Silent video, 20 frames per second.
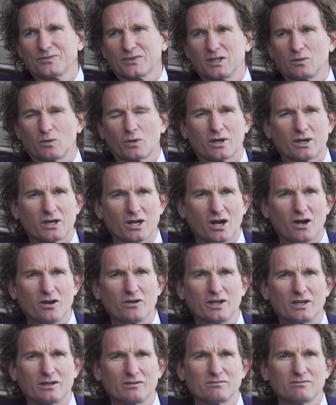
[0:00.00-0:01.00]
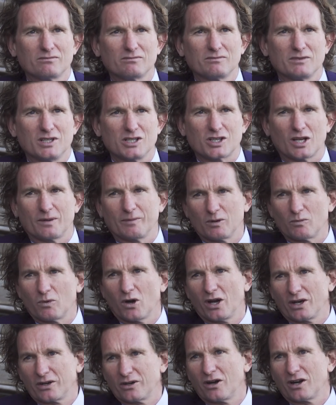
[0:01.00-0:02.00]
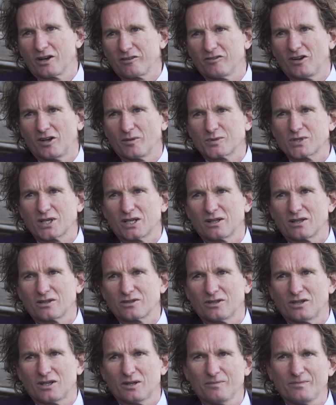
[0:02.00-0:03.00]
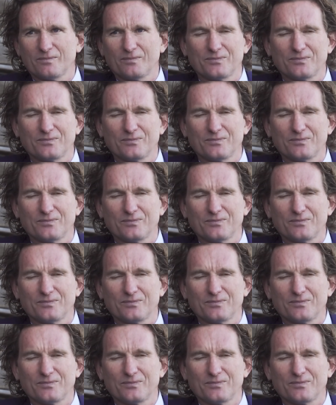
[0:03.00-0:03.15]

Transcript: You want to know that he's going to be right 95% of the time.